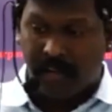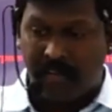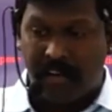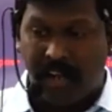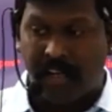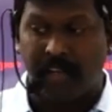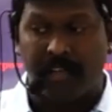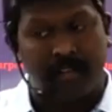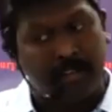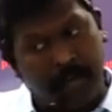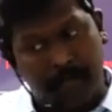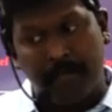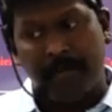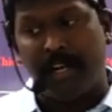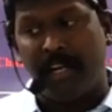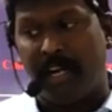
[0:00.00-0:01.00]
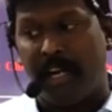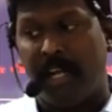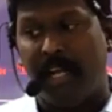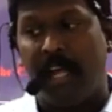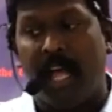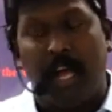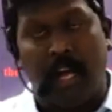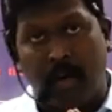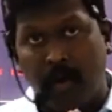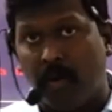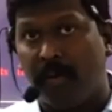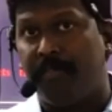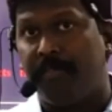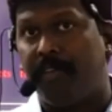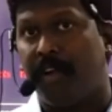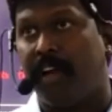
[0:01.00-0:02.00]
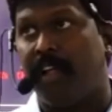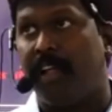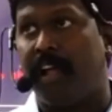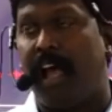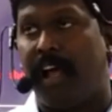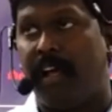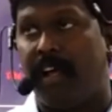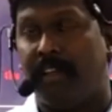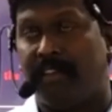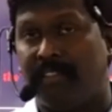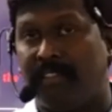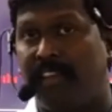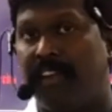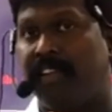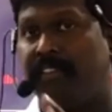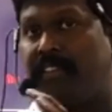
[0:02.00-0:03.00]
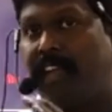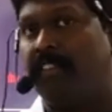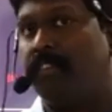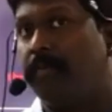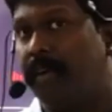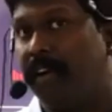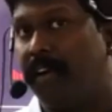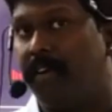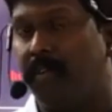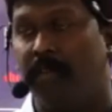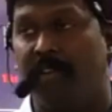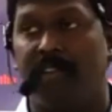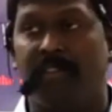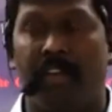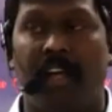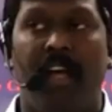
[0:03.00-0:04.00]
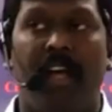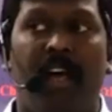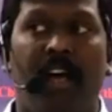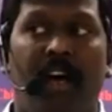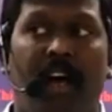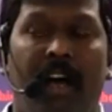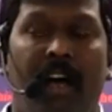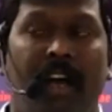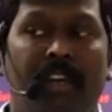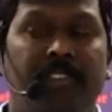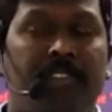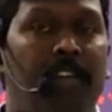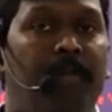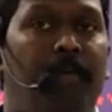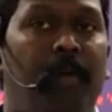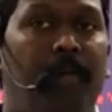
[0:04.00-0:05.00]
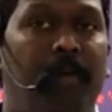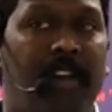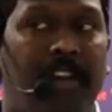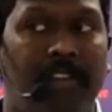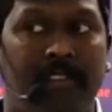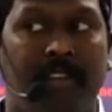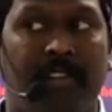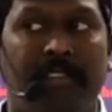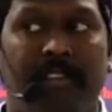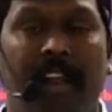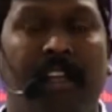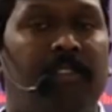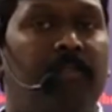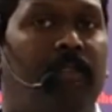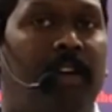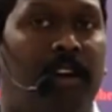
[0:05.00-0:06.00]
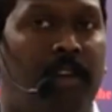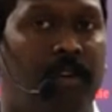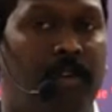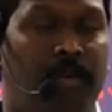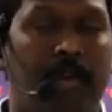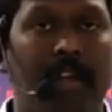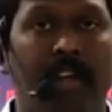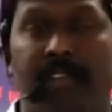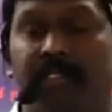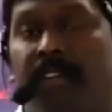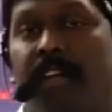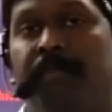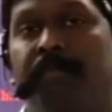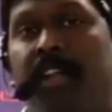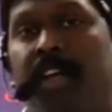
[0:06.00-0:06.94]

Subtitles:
is like completely good for a serious aspirant who is actually preparing since last 1 or 2 years.